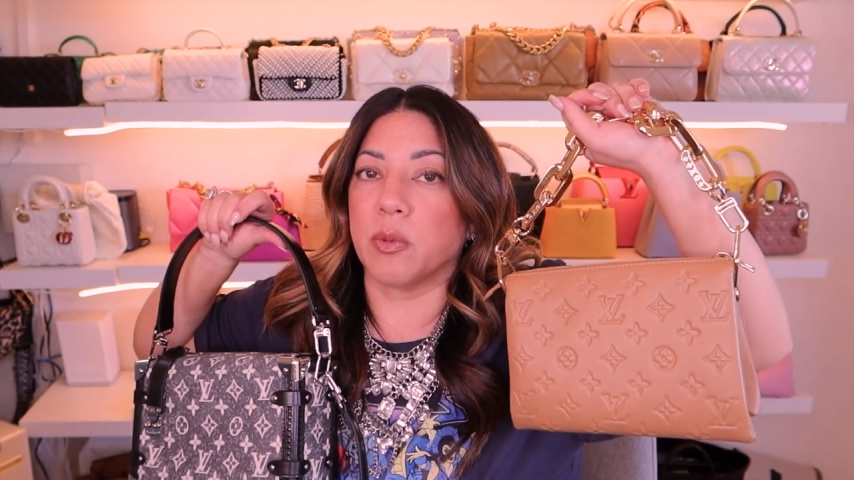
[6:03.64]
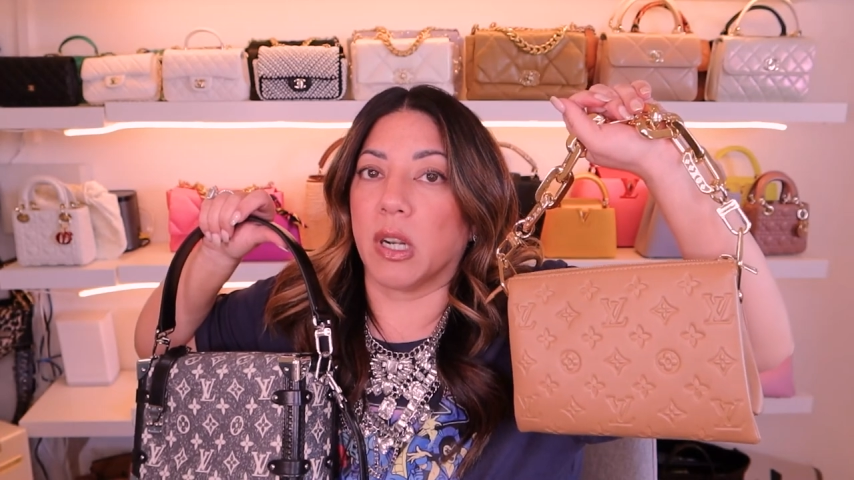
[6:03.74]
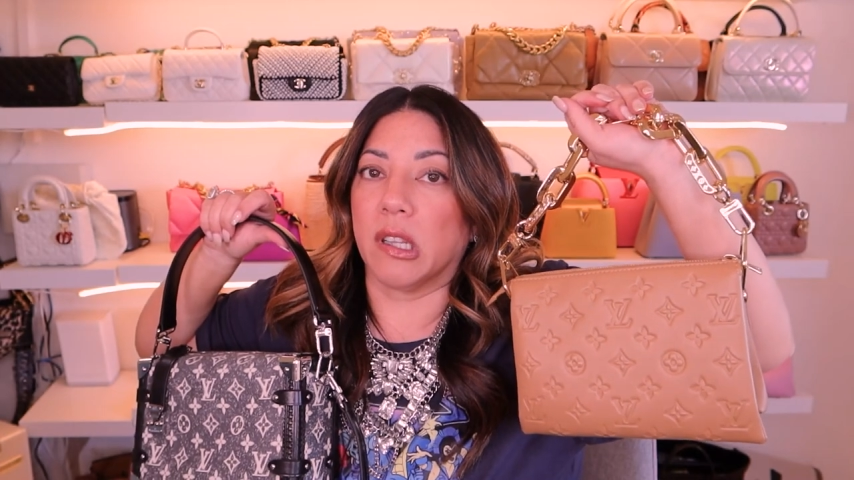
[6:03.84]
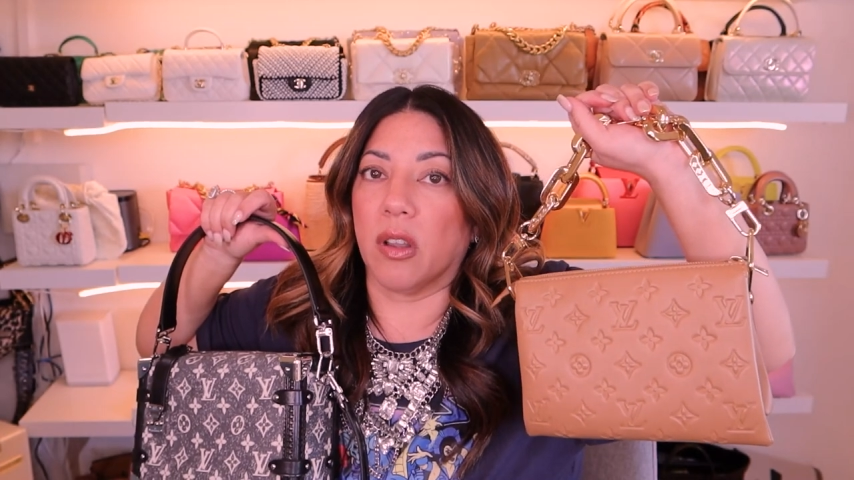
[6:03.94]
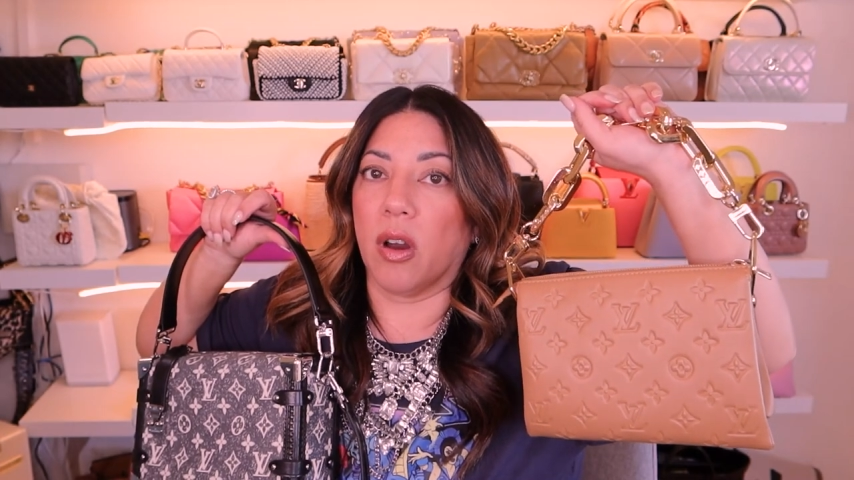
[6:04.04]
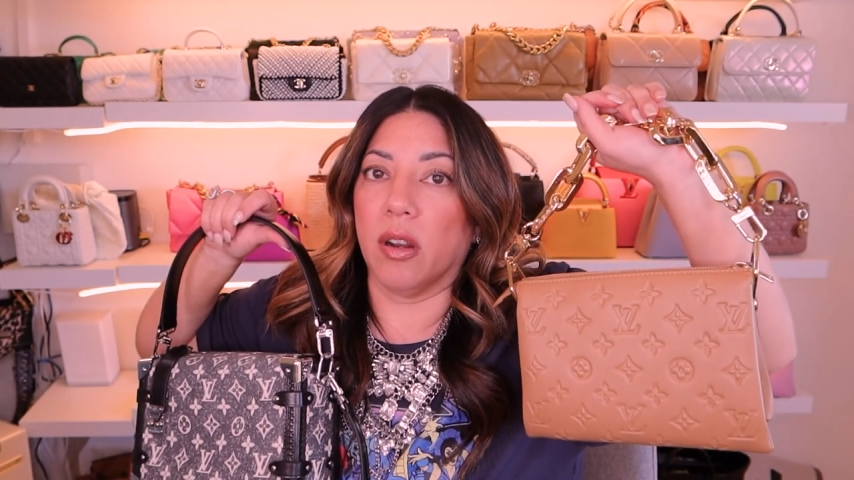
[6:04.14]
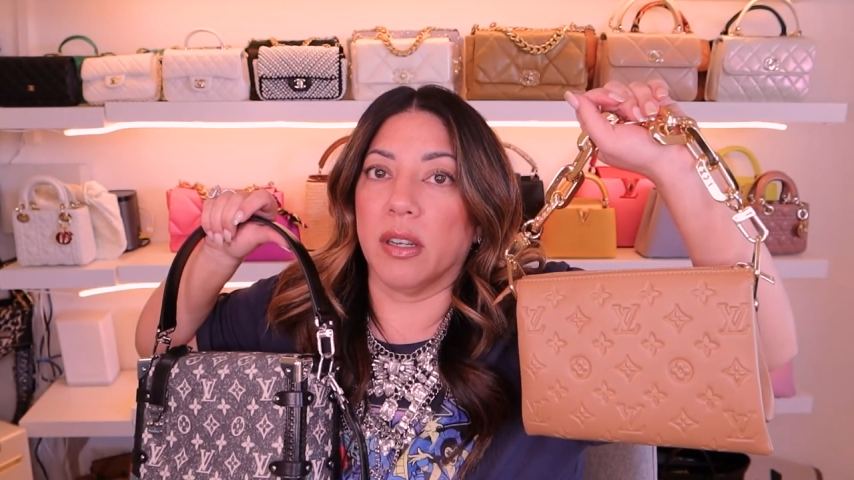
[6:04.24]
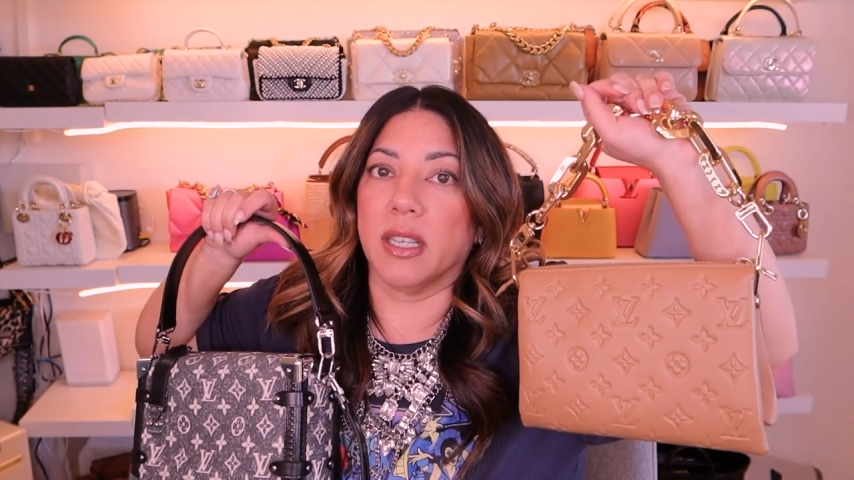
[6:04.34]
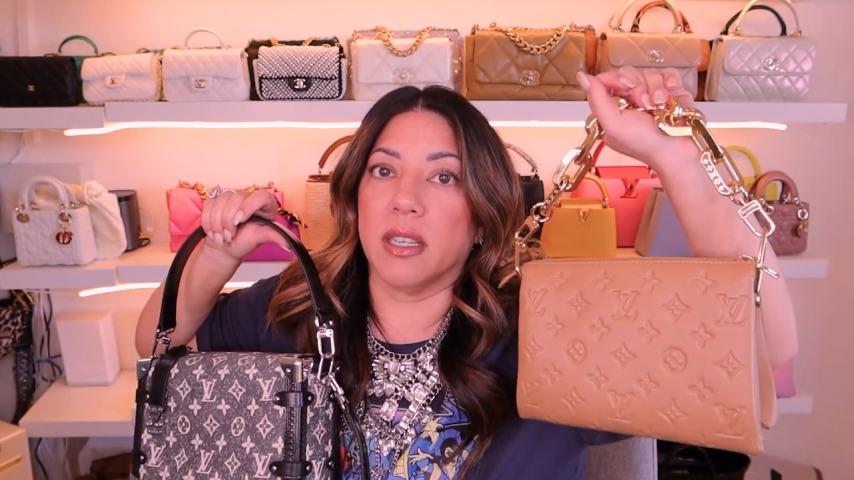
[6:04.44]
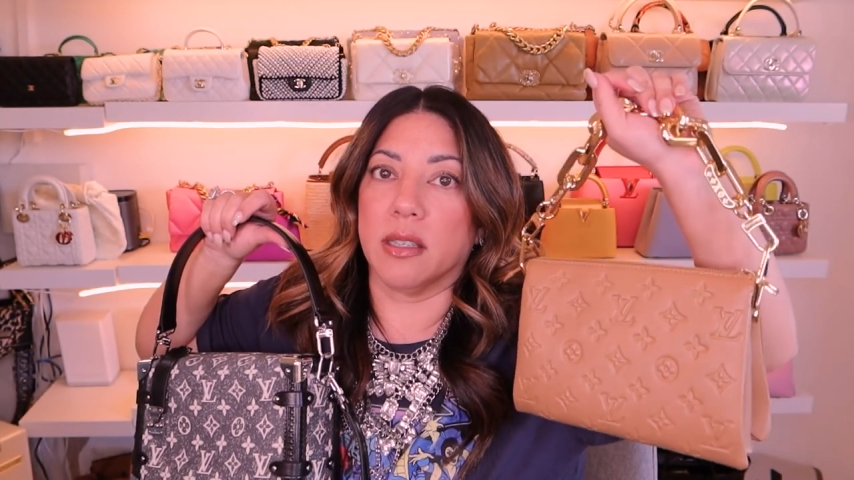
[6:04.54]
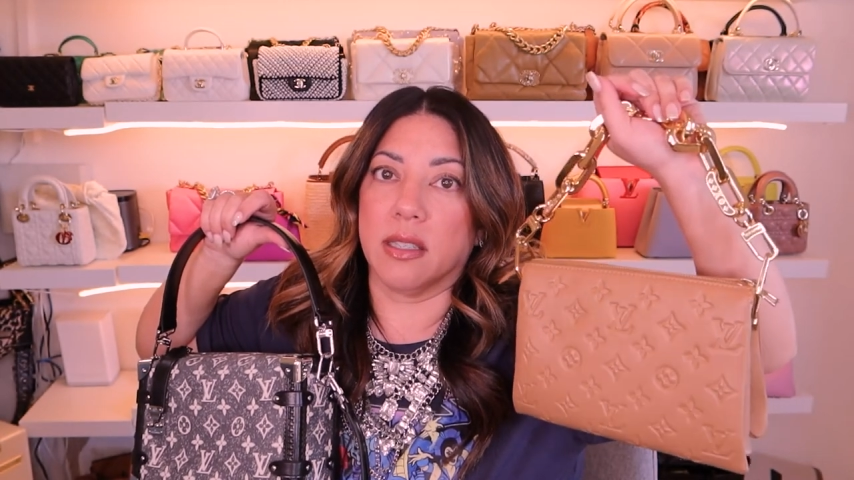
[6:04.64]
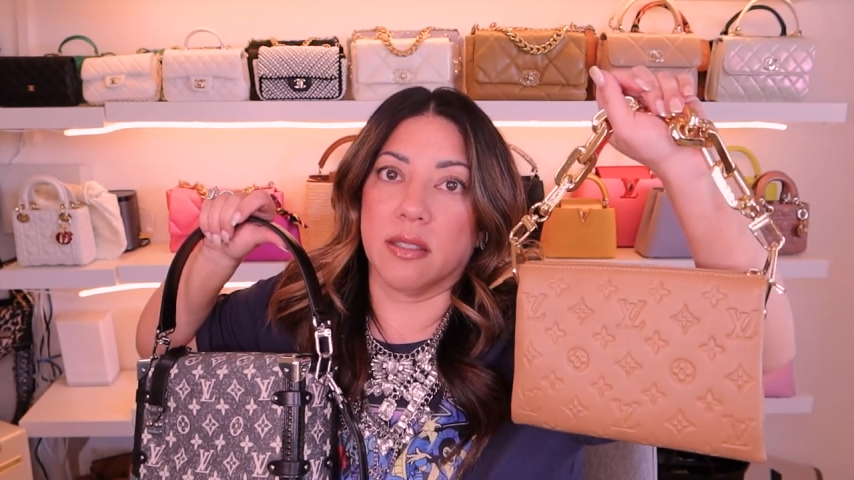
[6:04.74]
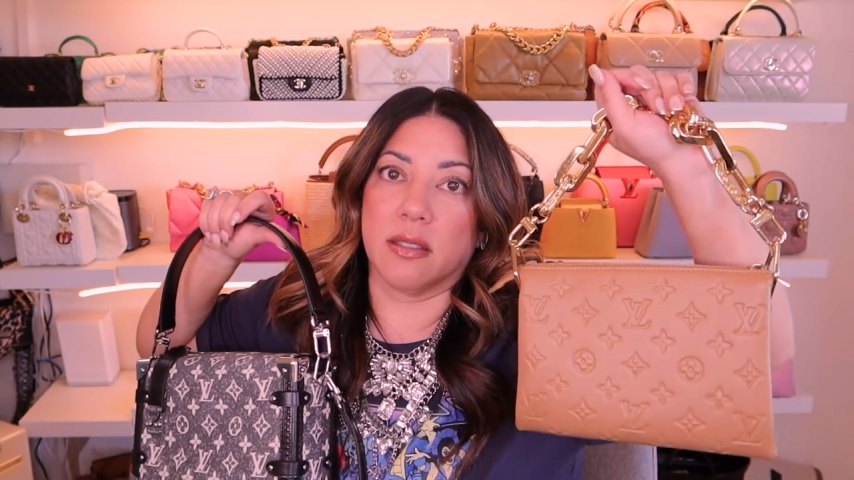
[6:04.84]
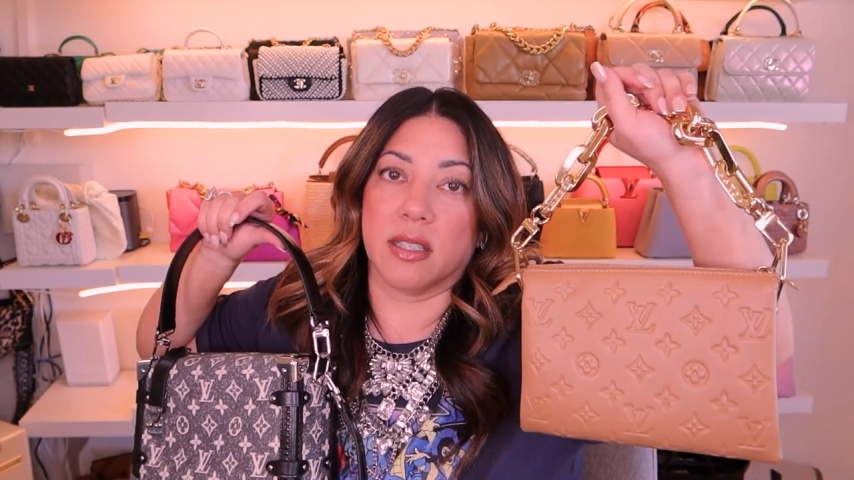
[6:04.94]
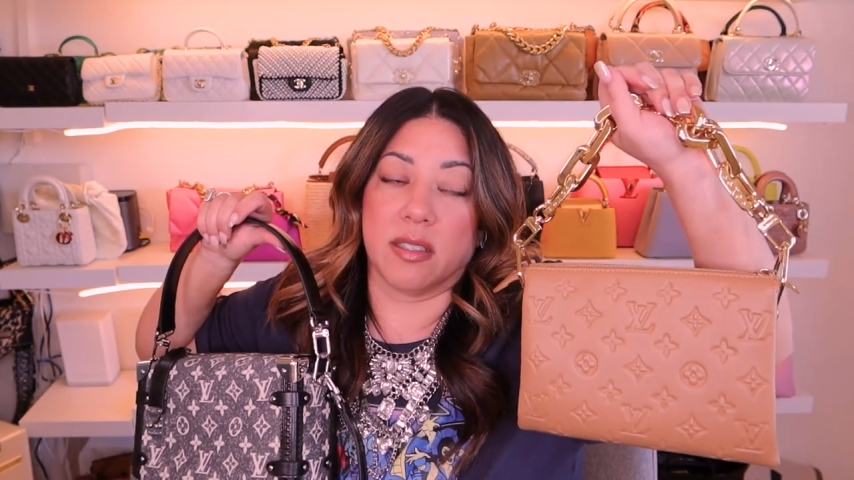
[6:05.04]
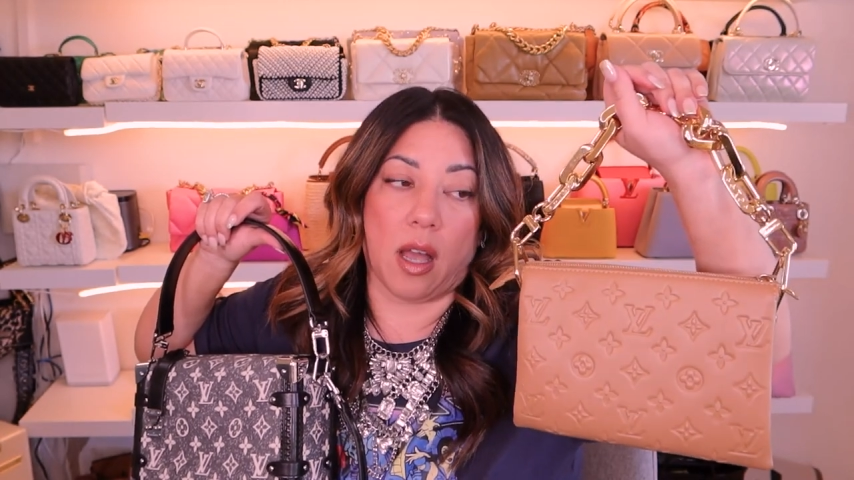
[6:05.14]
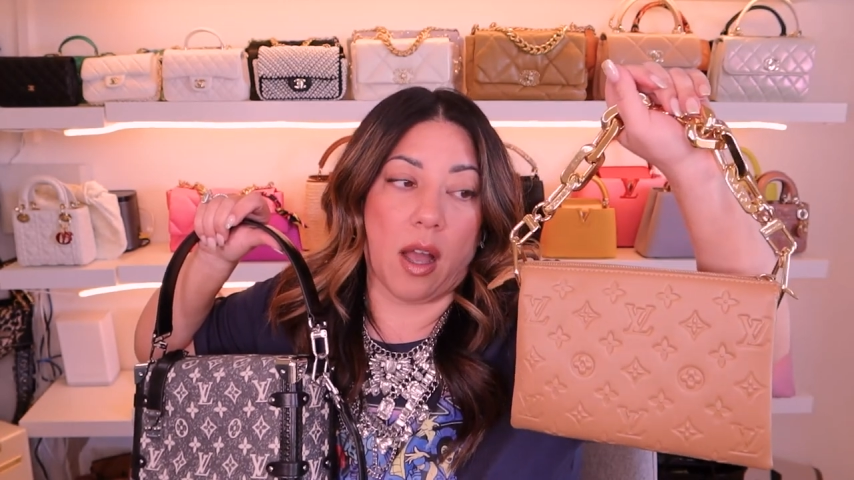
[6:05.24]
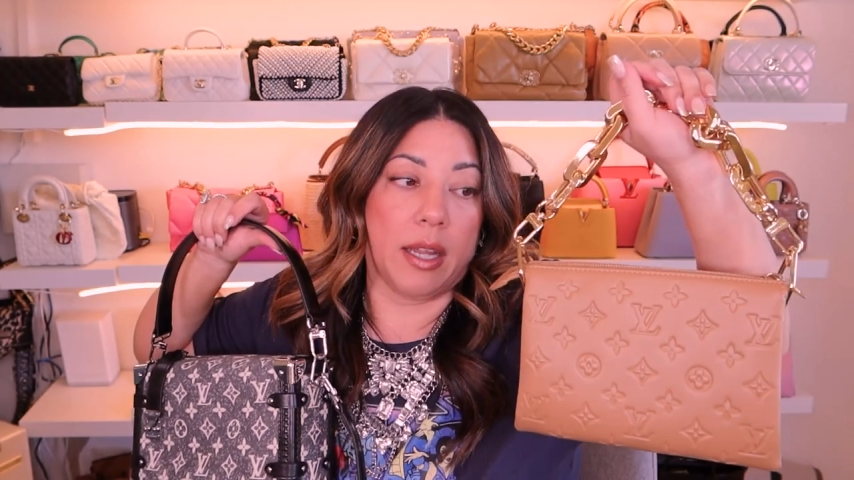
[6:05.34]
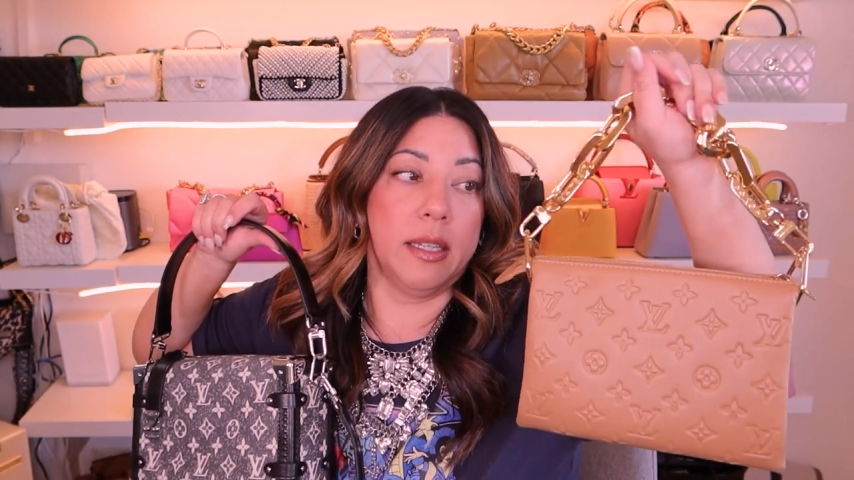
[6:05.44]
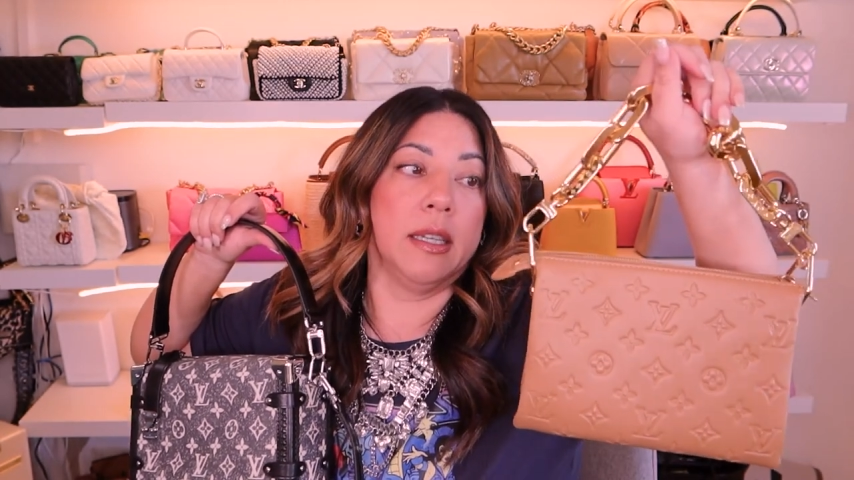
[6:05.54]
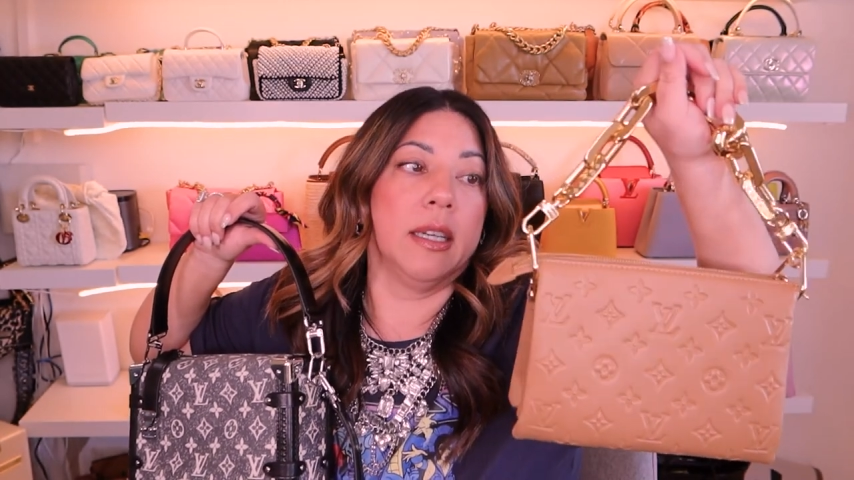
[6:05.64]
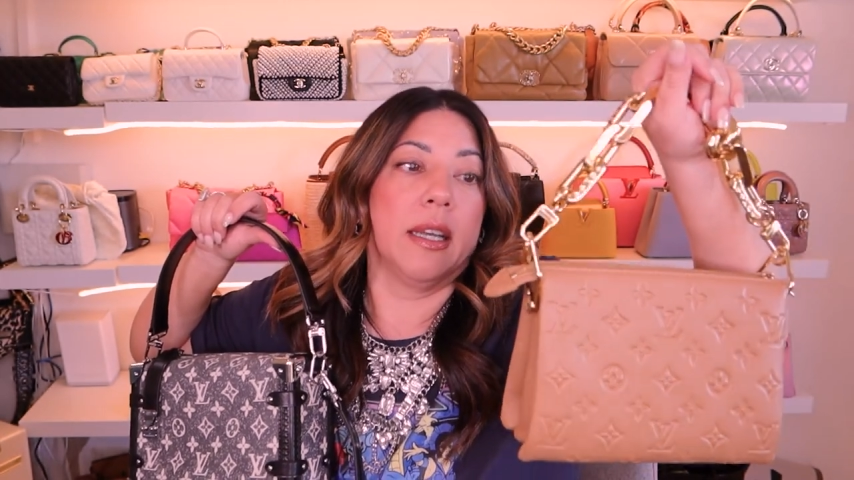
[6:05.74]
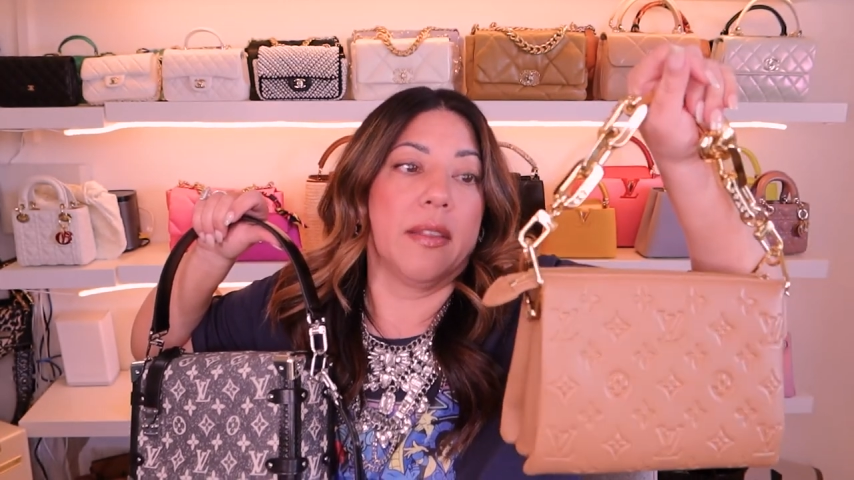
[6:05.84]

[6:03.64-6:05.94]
this one a lot is a sign